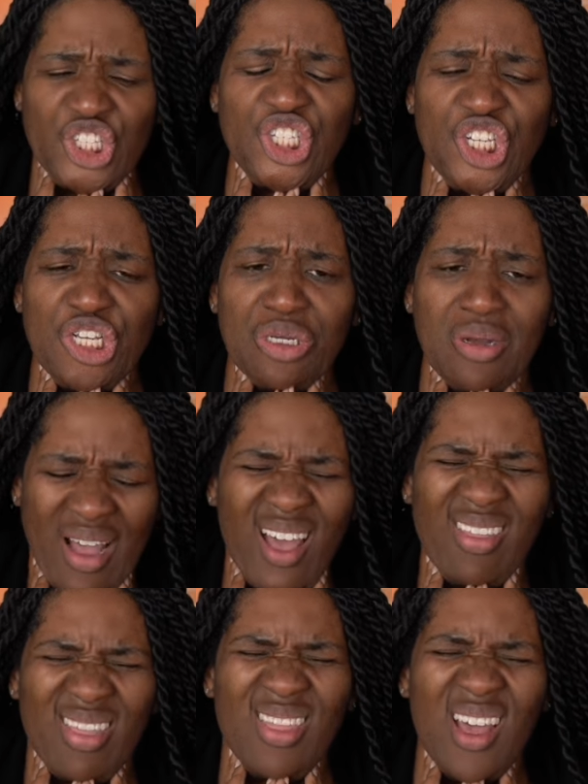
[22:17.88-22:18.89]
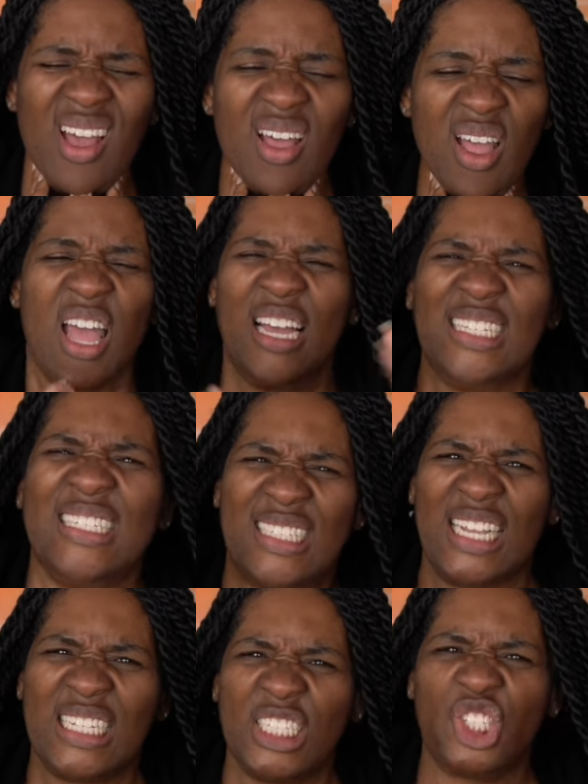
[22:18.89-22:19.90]
to the
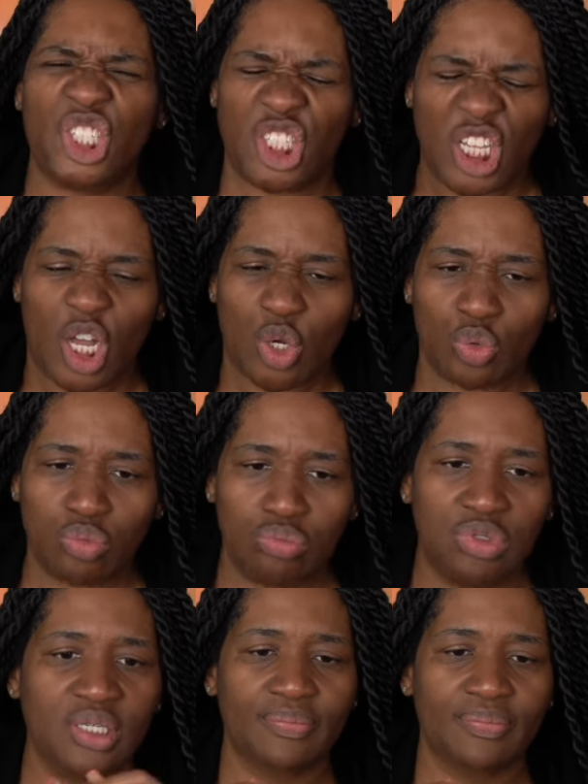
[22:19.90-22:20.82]
danger zone.